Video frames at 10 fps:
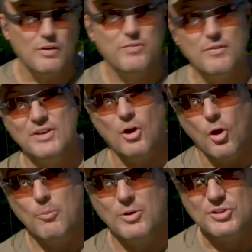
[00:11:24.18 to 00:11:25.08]
off of an
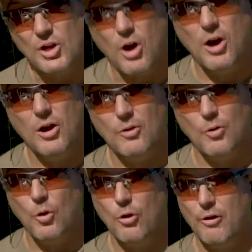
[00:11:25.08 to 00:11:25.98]
armored car
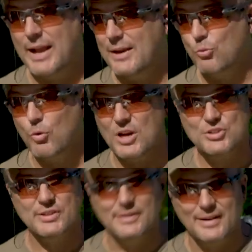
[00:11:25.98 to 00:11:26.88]
or a
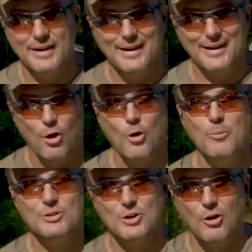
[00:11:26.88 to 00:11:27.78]
Russian
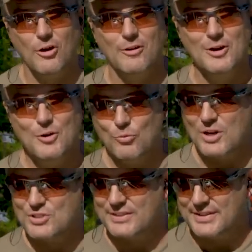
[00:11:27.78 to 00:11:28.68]
armored car,
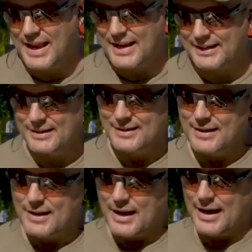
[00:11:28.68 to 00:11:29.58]
Russian tank,
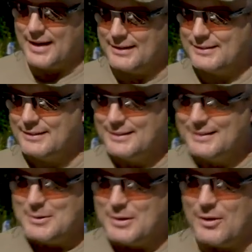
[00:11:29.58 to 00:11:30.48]

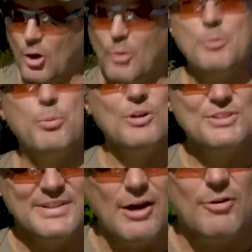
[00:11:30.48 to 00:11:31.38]
armored
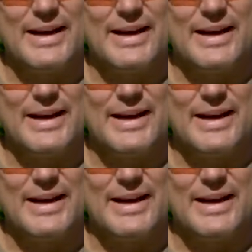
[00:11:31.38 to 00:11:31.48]
personnel